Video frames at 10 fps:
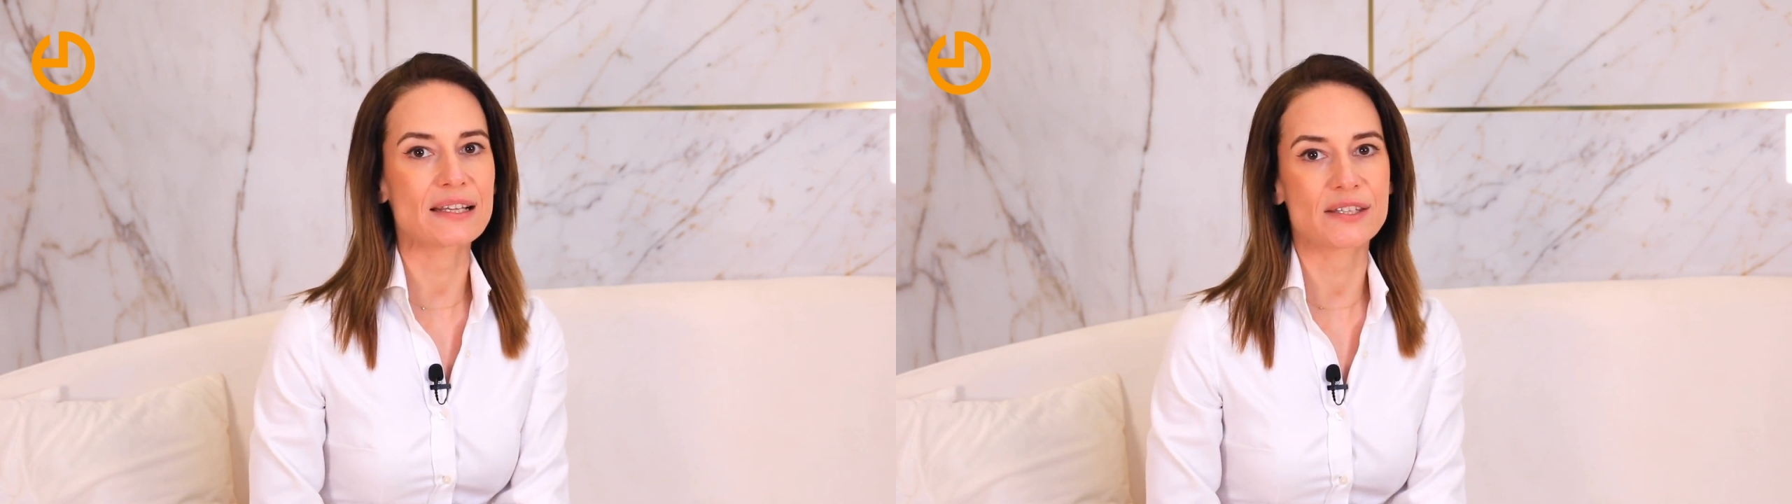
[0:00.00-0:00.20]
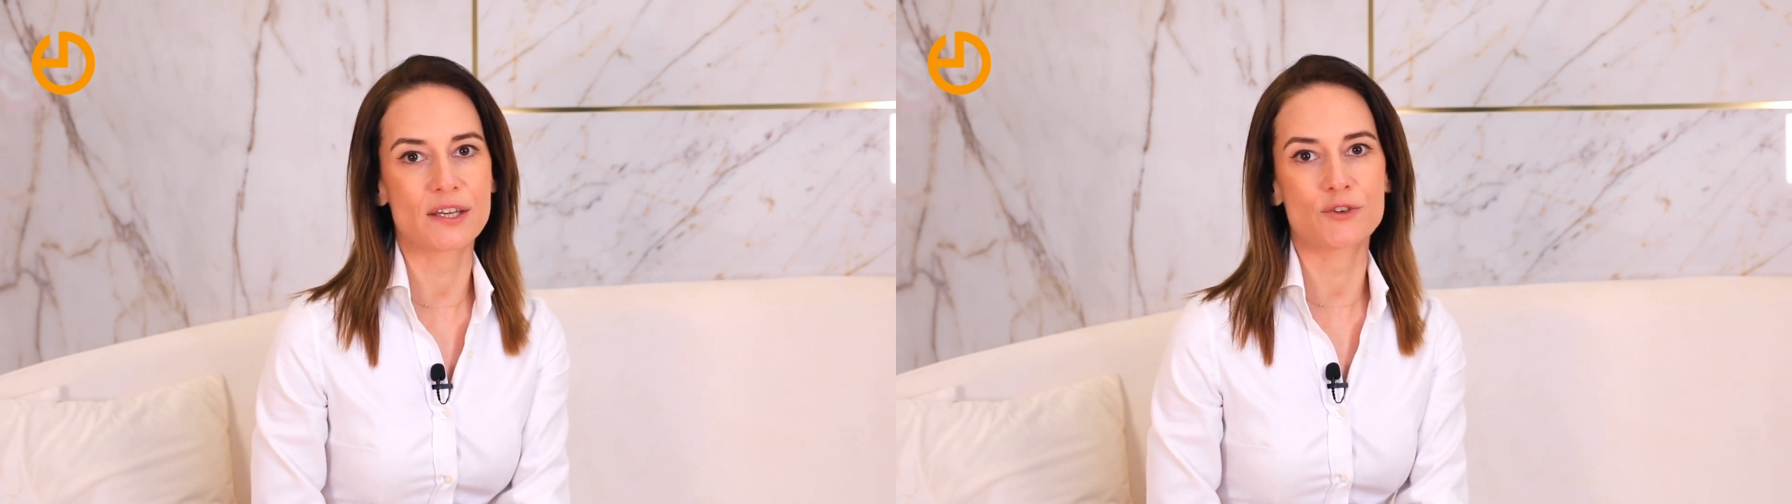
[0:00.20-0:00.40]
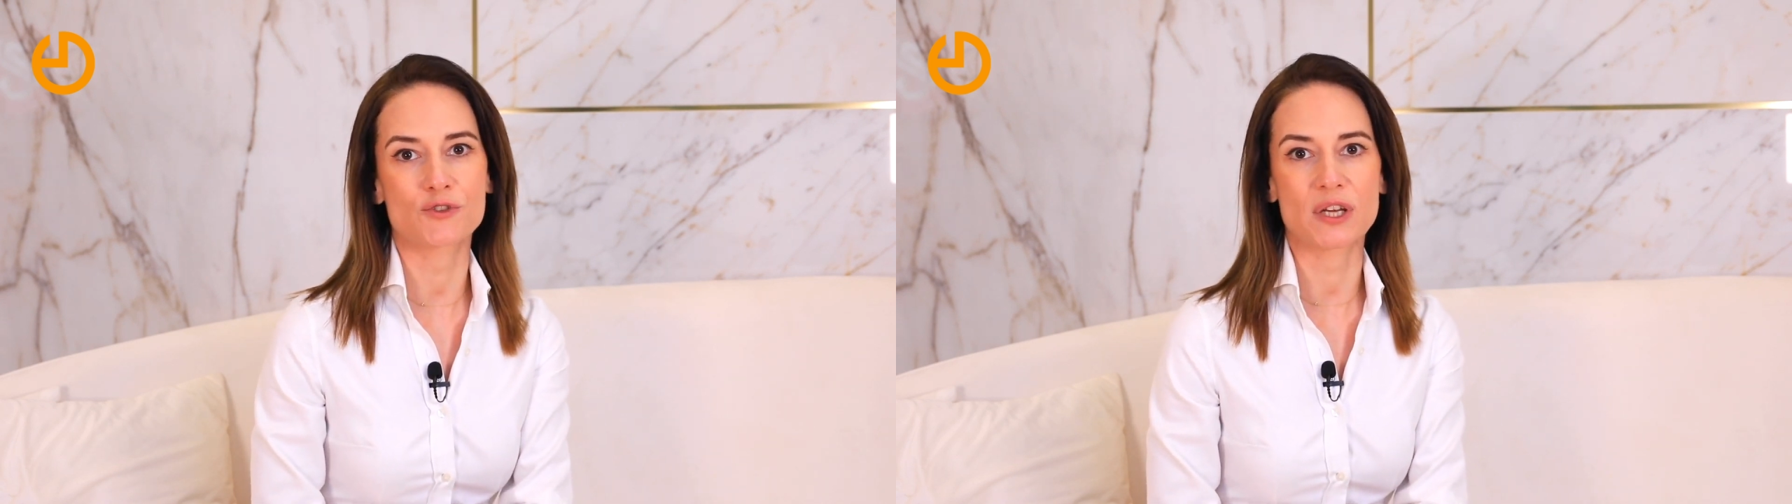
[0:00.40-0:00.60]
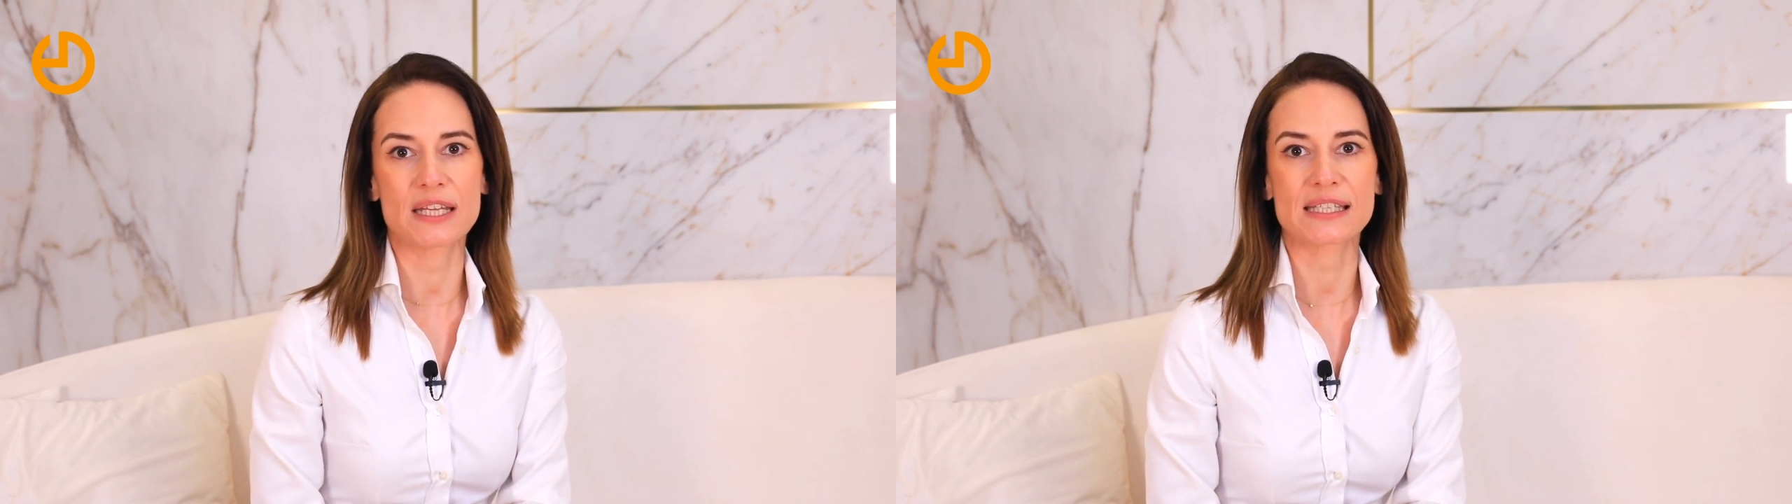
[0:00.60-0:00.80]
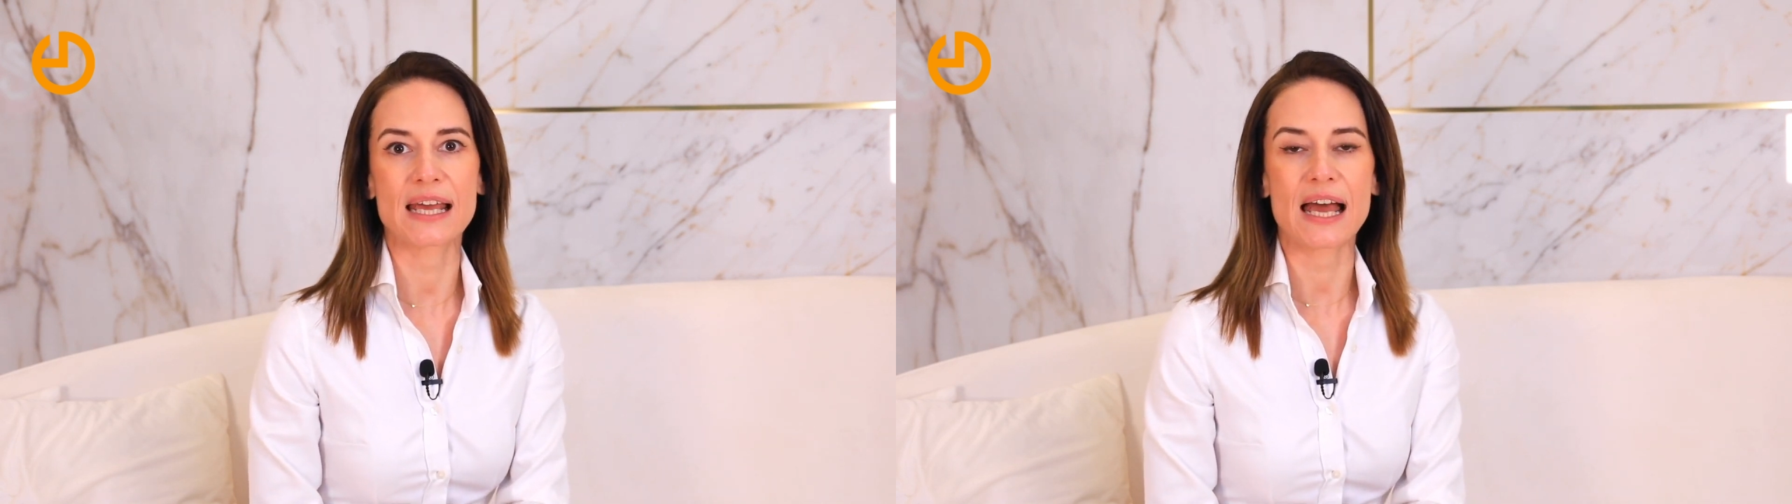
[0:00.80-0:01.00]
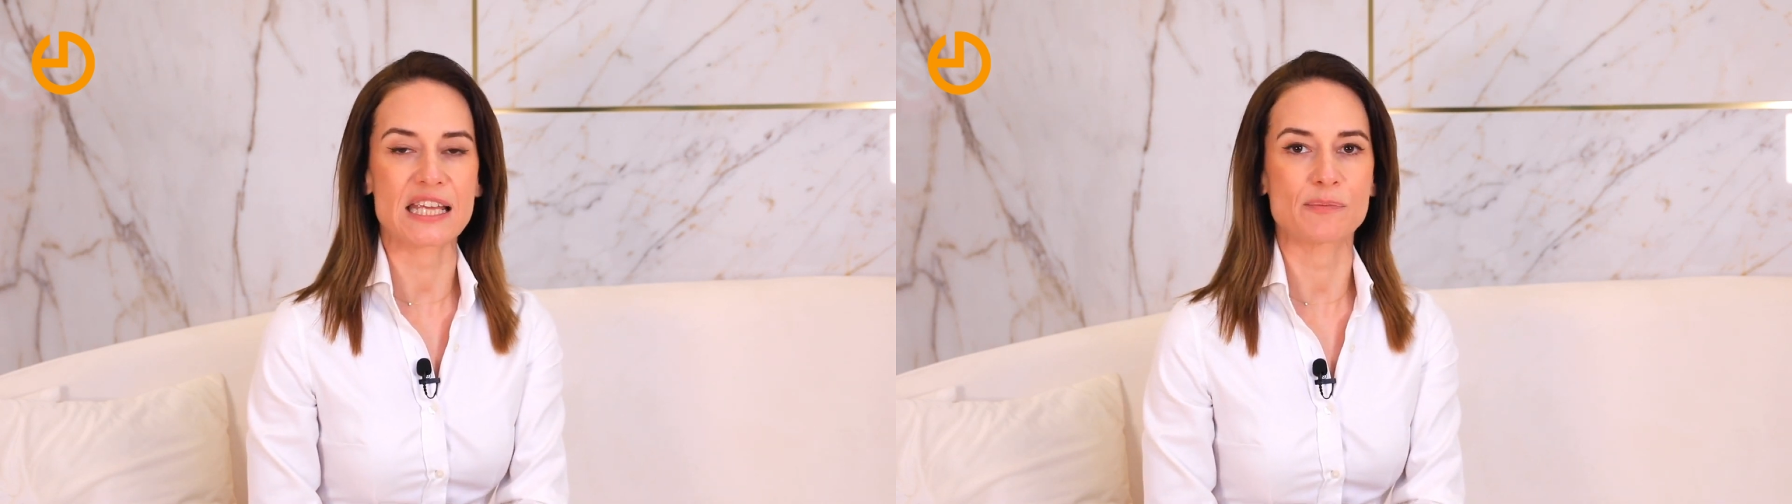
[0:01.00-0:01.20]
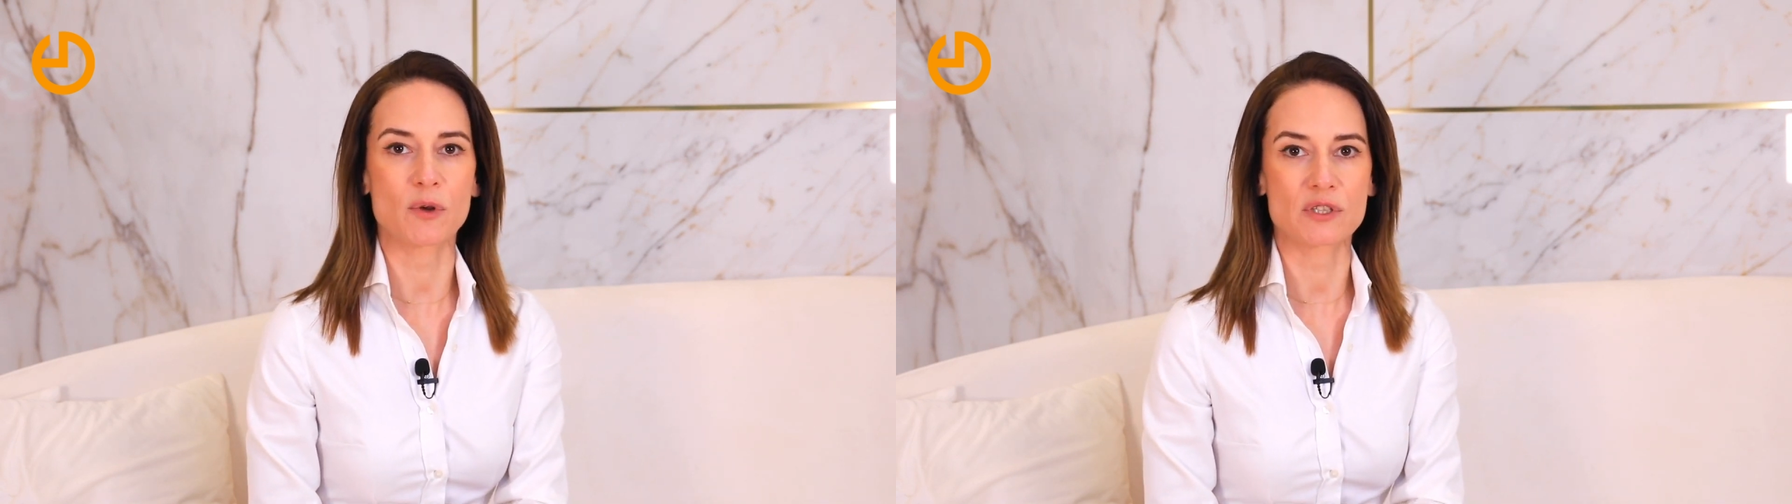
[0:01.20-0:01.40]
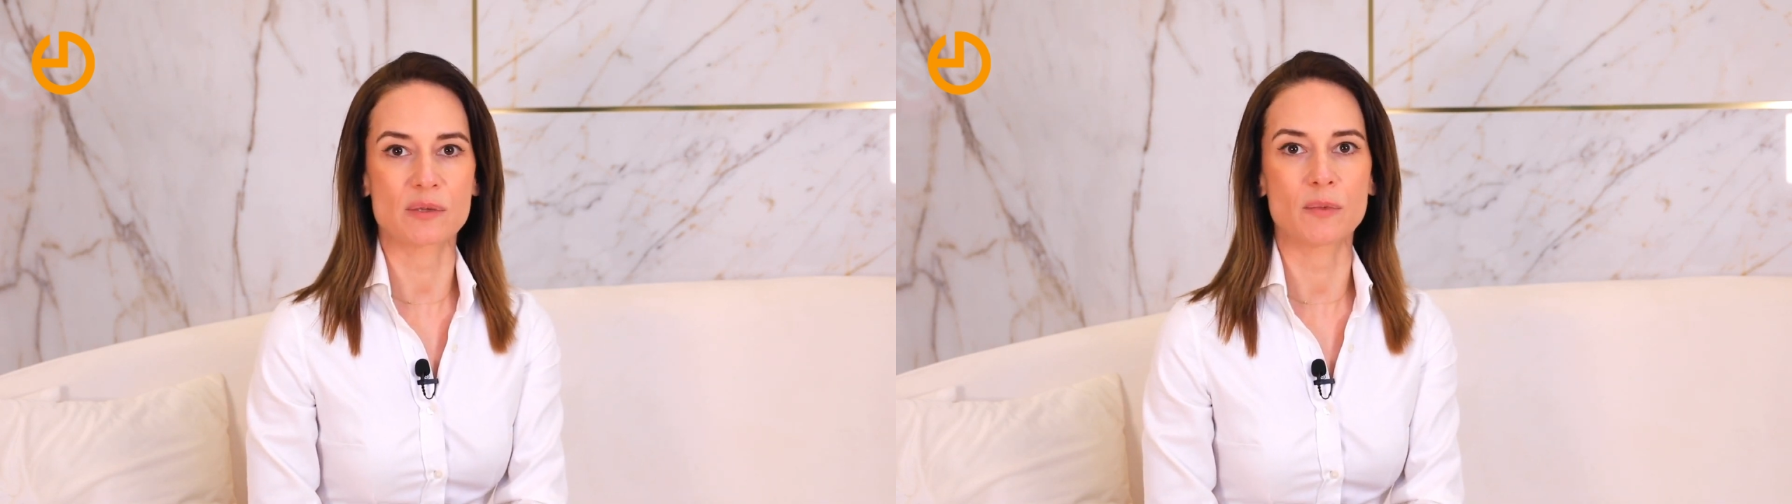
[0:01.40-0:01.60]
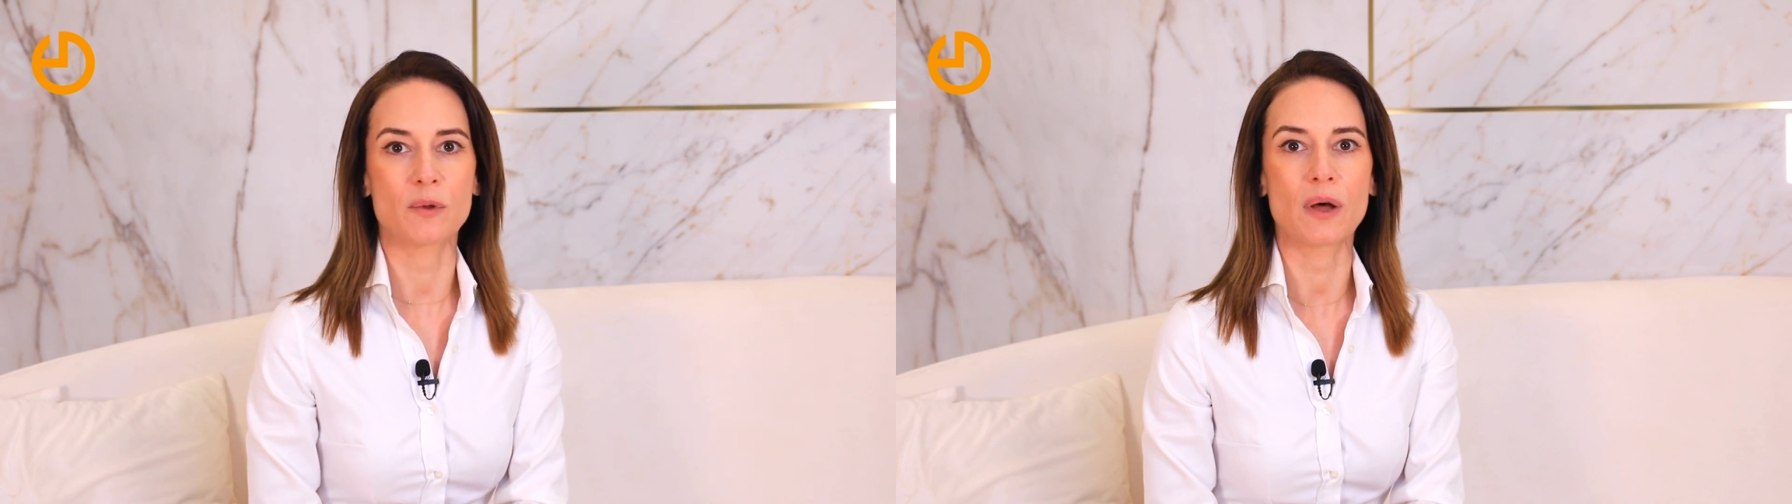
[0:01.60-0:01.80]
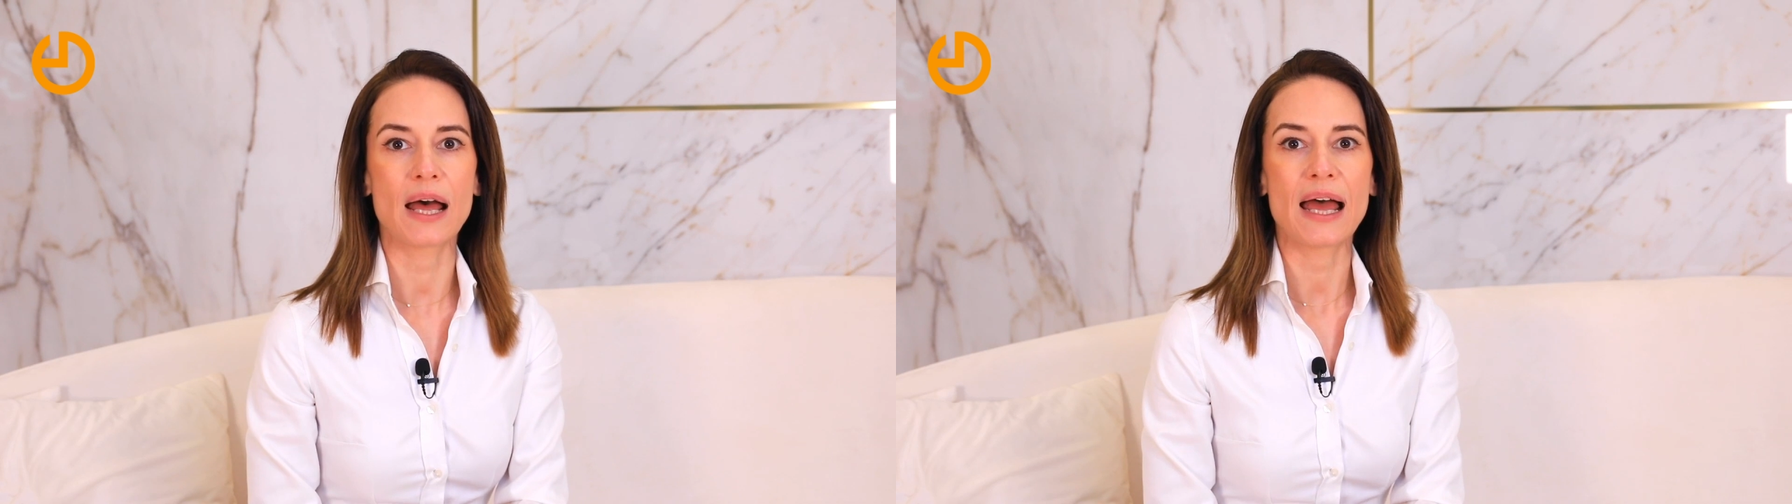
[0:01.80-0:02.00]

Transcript: surgeries as possible,